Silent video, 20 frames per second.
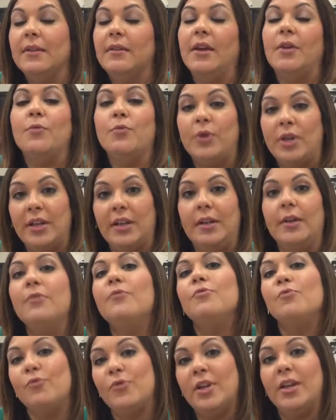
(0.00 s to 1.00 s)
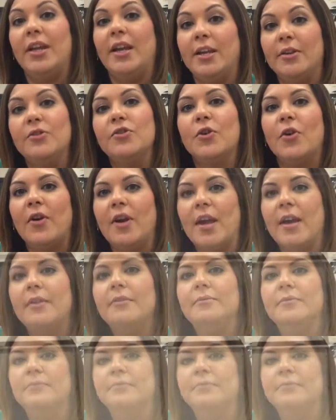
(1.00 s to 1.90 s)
and they really, really enjoy it.